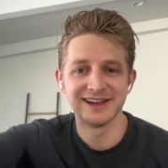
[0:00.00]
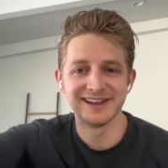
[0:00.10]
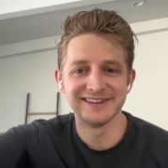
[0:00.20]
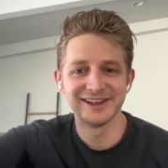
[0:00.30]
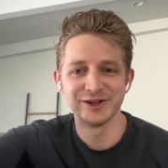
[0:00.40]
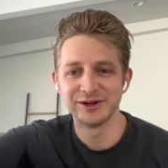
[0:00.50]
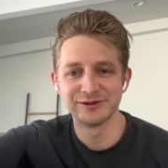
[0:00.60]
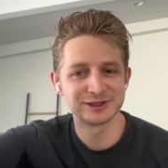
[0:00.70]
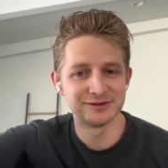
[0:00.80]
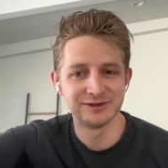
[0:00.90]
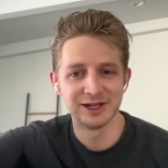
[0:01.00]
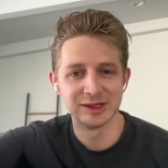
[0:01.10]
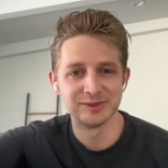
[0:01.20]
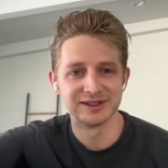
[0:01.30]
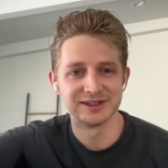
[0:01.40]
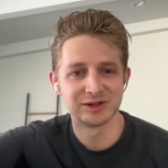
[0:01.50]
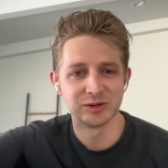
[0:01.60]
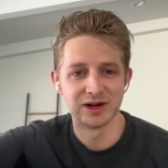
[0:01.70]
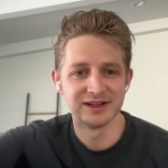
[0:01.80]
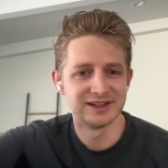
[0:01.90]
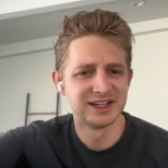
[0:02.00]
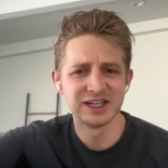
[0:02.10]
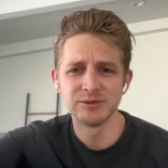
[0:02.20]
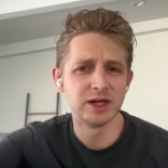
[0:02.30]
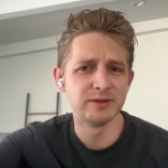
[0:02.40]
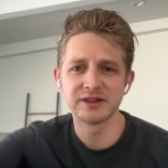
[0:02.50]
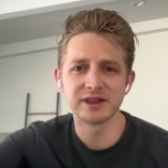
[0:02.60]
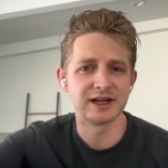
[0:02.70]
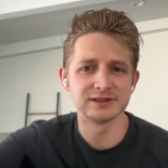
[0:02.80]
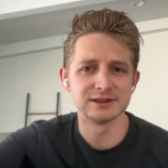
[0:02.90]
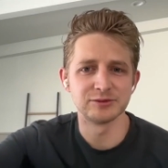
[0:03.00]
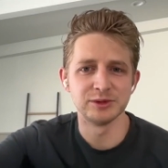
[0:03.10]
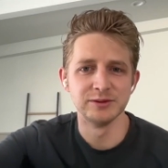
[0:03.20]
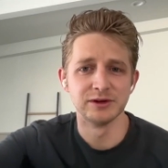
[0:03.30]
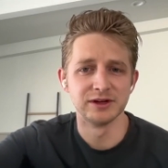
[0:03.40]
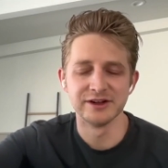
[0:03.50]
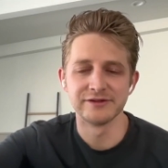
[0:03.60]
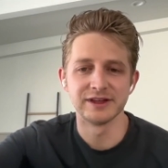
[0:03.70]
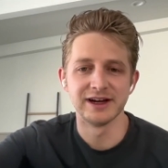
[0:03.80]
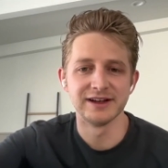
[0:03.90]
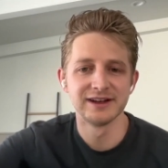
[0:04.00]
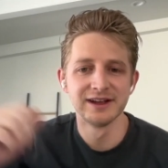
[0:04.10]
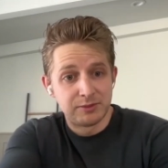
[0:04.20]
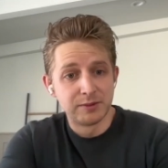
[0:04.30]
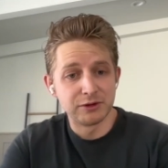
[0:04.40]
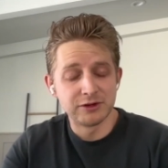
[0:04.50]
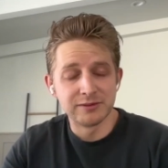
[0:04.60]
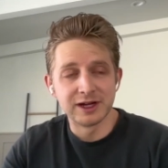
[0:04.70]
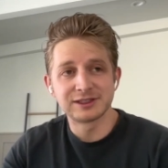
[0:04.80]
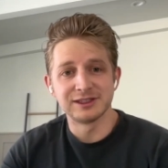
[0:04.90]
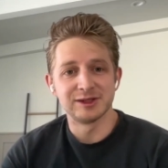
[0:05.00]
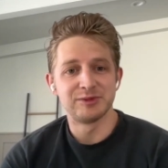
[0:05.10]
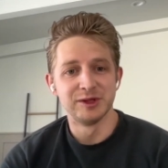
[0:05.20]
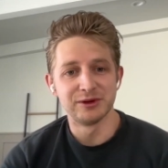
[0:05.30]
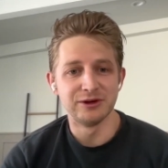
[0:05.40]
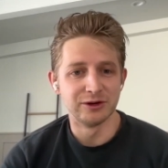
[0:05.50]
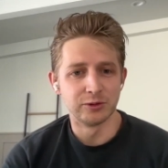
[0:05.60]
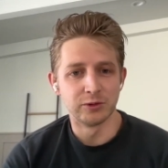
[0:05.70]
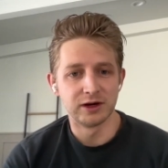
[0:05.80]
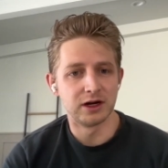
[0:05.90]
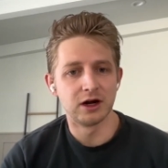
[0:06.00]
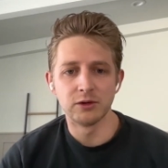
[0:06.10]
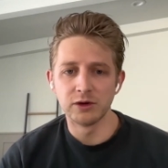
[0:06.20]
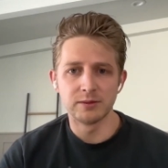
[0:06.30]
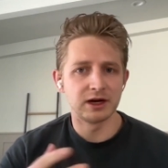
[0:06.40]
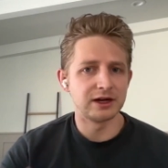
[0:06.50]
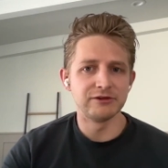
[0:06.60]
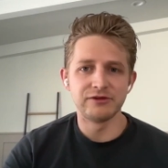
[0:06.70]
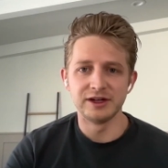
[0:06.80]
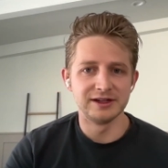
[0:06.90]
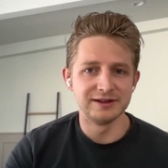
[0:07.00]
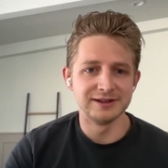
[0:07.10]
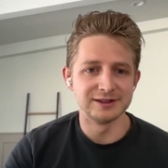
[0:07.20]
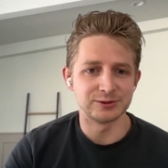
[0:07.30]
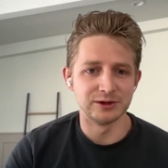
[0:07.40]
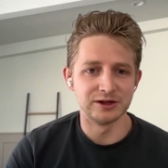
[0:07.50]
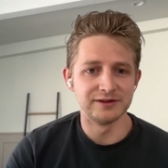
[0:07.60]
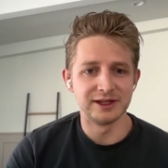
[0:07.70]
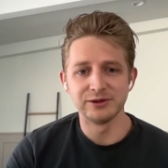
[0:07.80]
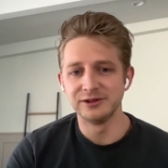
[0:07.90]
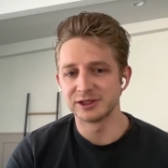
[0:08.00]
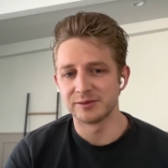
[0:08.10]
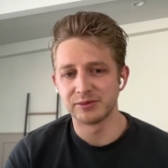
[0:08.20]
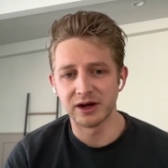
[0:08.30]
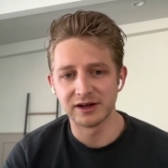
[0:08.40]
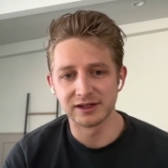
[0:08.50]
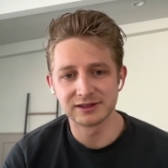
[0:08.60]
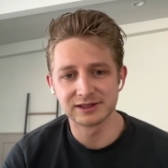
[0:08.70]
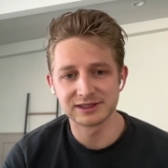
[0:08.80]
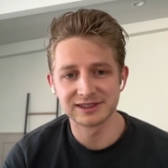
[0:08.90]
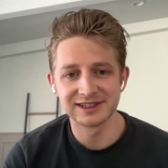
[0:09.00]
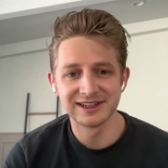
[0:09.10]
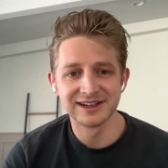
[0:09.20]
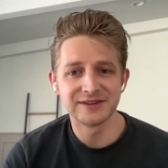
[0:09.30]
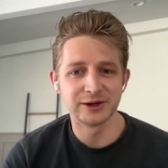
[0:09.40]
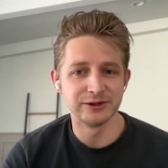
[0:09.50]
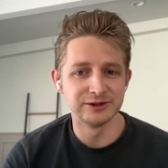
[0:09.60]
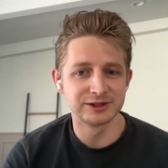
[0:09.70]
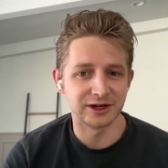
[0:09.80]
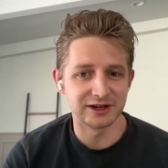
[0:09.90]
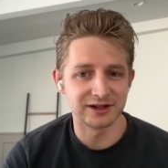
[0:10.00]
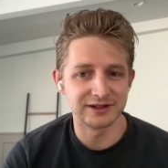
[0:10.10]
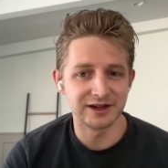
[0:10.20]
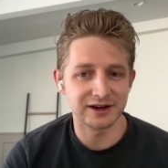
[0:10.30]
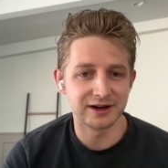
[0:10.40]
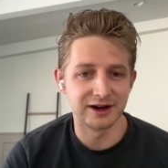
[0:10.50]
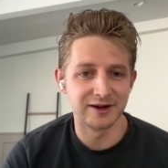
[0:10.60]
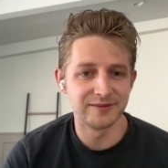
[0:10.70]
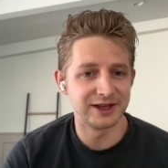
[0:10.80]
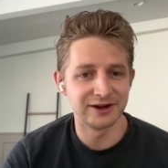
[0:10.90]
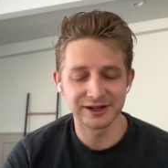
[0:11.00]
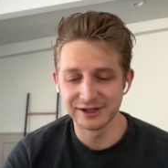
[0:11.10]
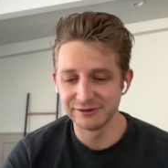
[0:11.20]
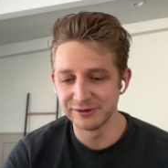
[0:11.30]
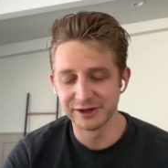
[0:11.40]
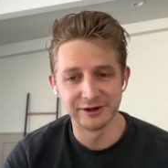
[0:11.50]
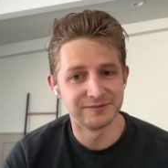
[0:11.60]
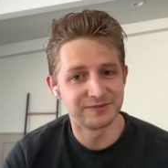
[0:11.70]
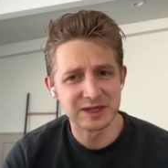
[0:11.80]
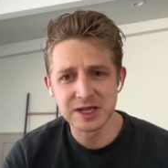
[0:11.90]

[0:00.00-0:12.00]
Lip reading: and then whoever's developing, right? Maybe thousands of people, if that. The people you mentioned, the people who are worried, oh, where am I going to fit in this world? They will use our product. They will use Targon.com. They don't give even a